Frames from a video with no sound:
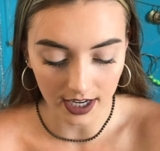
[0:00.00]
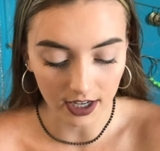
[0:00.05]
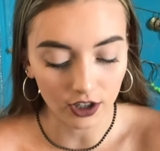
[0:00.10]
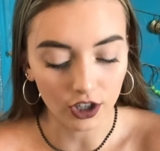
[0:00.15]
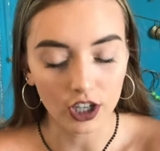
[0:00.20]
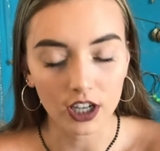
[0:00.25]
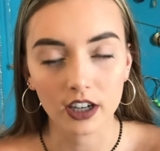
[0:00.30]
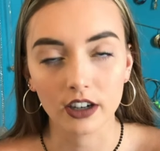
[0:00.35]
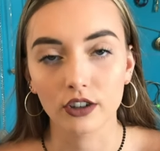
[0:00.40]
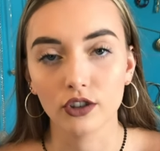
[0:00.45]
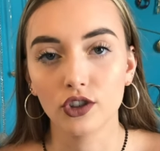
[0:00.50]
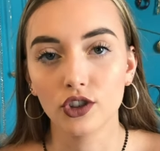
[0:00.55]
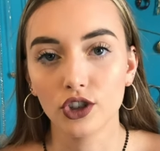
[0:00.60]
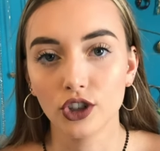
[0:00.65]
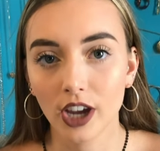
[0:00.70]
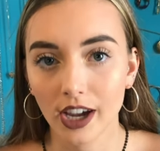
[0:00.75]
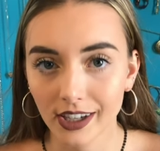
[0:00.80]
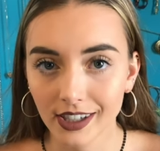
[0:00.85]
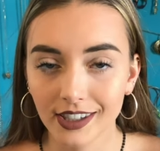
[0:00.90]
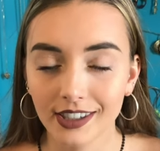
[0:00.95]
each year
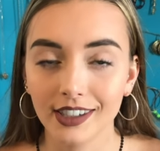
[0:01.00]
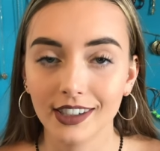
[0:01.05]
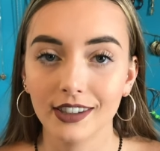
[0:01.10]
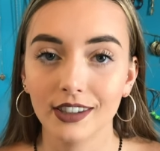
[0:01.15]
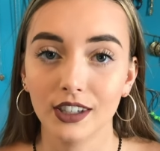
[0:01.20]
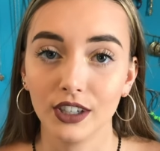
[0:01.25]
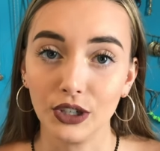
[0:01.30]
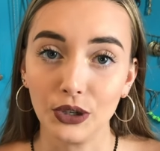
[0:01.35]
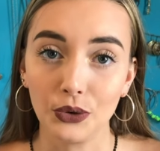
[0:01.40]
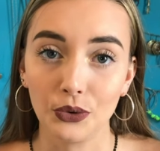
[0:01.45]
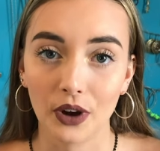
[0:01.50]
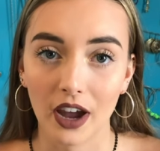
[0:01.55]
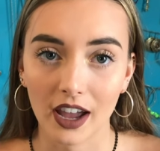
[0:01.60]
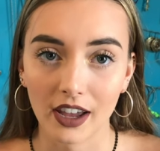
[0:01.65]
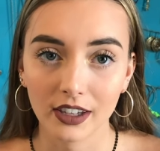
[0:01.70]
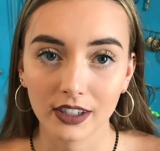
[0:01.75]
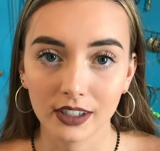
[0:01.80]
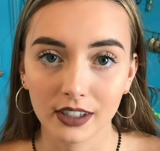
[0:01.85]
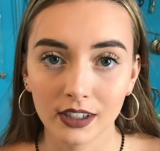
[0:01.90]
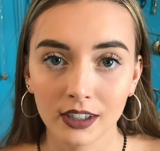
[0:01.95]
just in the
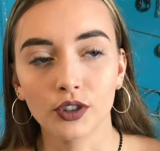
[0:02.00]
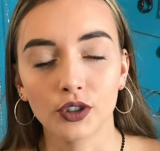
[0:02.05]
US.